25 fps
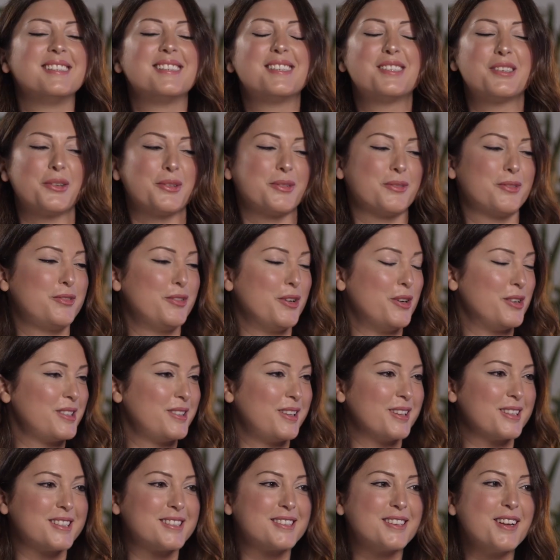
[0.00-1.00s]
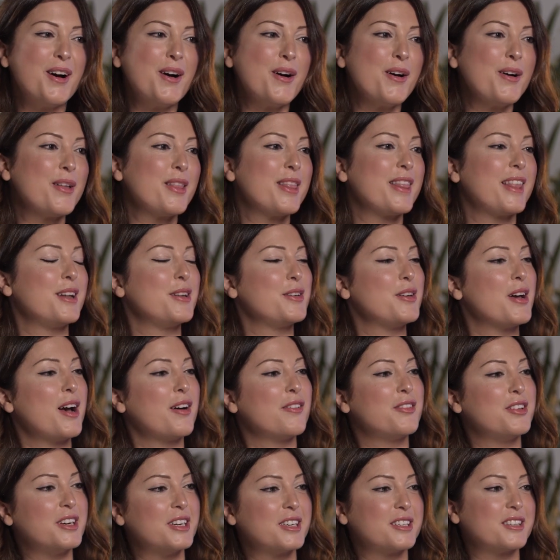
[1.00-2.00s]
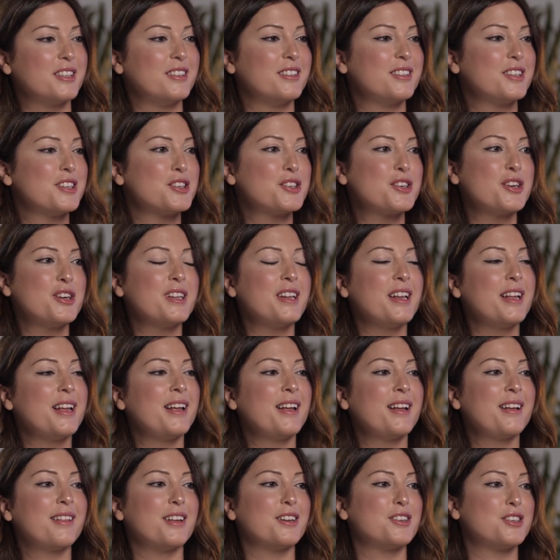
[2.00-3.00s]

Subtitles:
So first the sun, then you have the air conditioning,